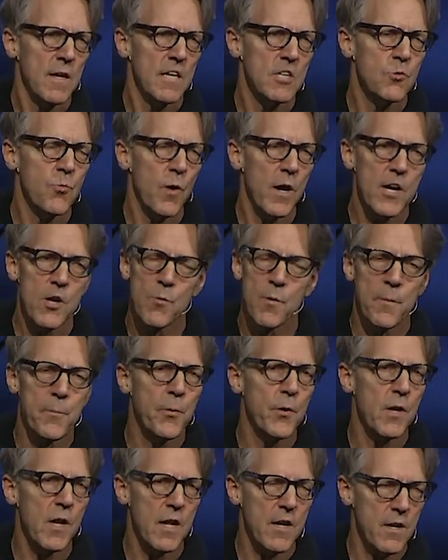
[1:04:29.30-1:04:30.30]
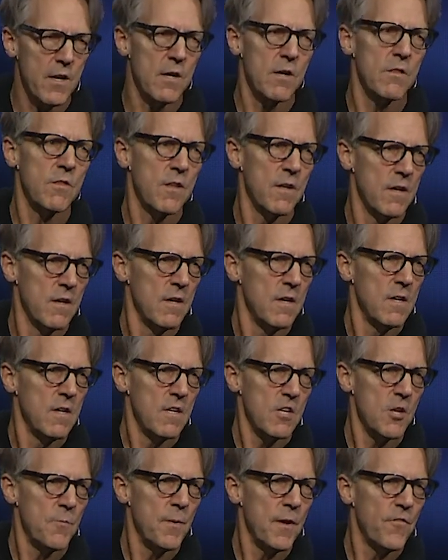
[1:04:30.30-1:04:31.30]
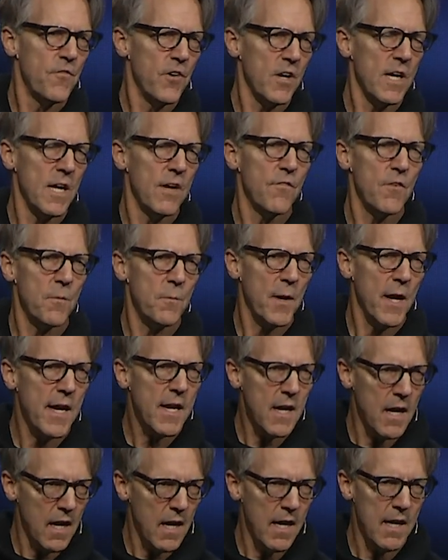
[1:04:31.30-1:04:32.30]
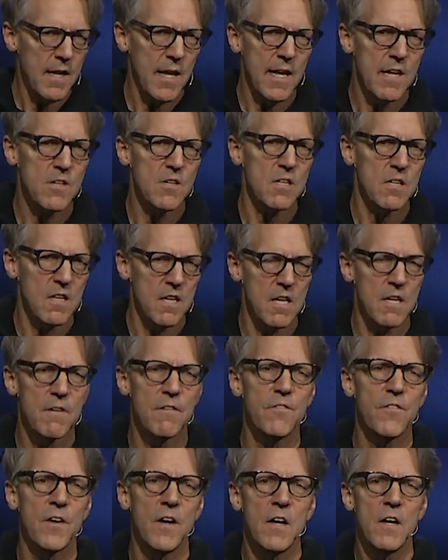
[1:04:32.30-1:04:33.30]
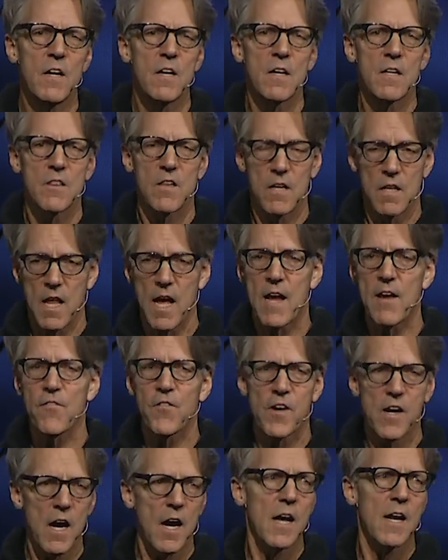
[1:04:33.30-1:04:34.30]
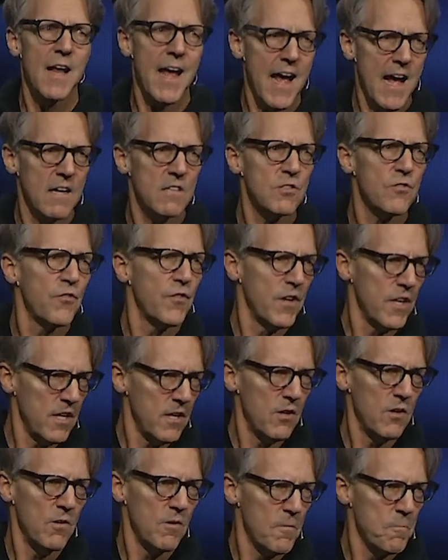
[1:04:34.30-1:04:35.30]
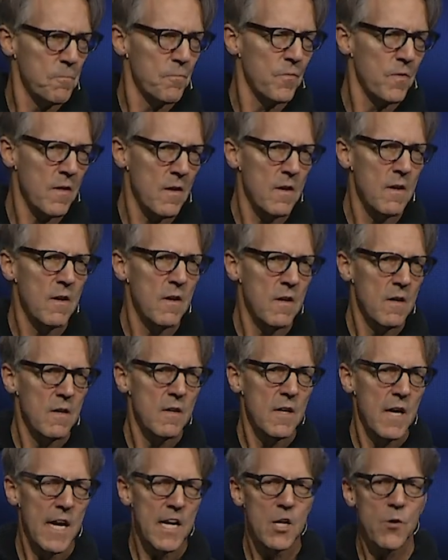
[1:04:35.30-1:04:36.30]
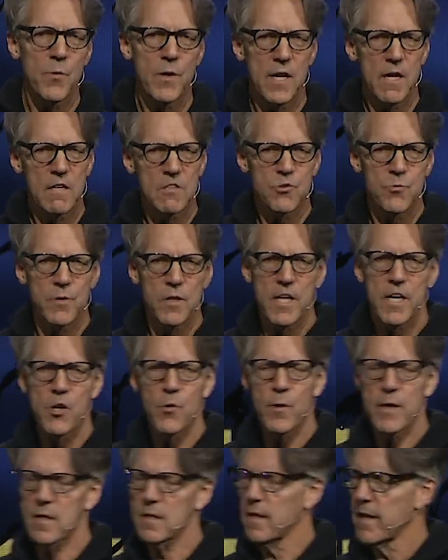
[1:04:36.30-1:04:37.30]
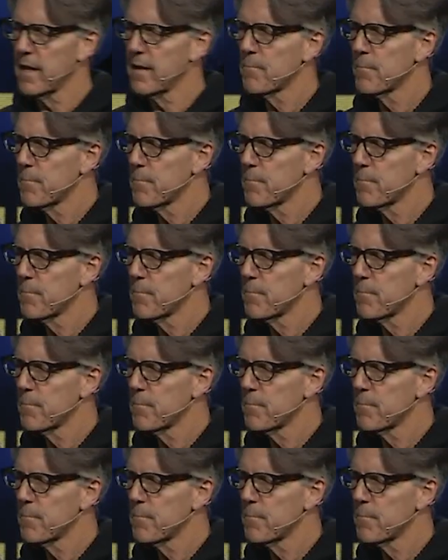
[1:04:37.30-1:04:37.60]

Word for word: It's why you were put on earth, to be forgiven by God and to live the life God has for you. Anyone else, really quickly?